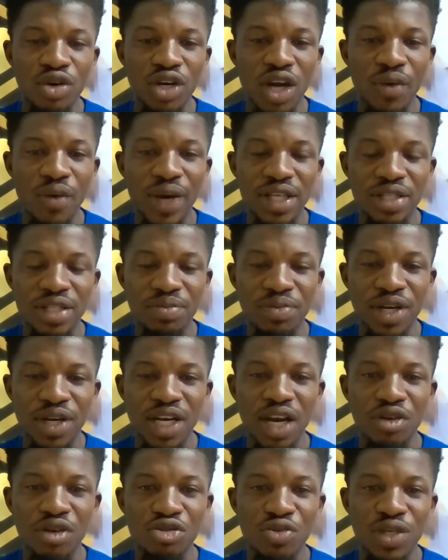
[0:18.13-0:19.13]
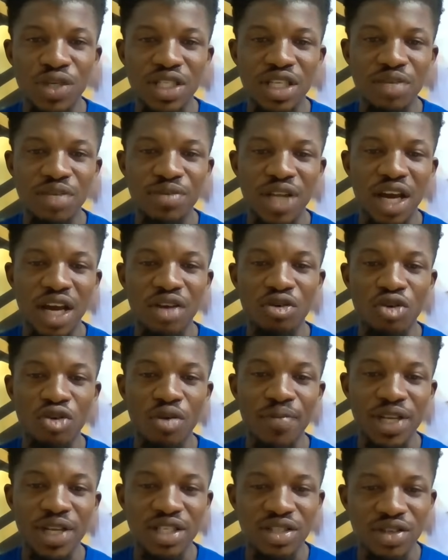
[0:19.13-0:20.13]
Now, what you pronounce what TV now
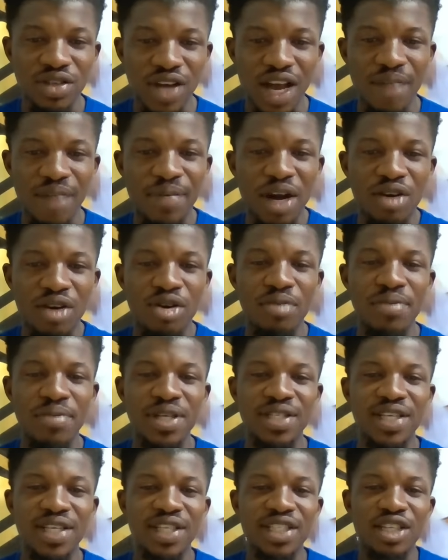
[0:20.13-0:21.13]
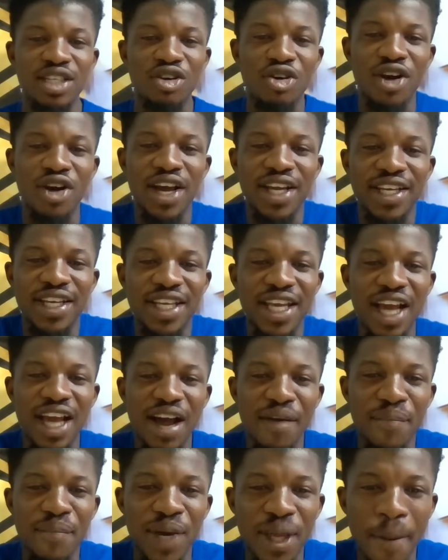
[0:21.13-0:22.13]
commenting on about comment session or Eddie
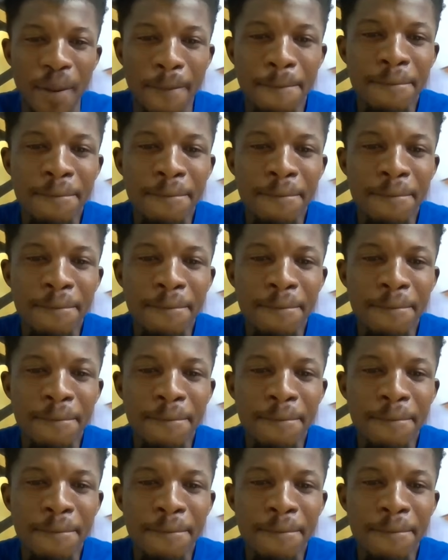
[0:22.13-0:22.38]
Amaya.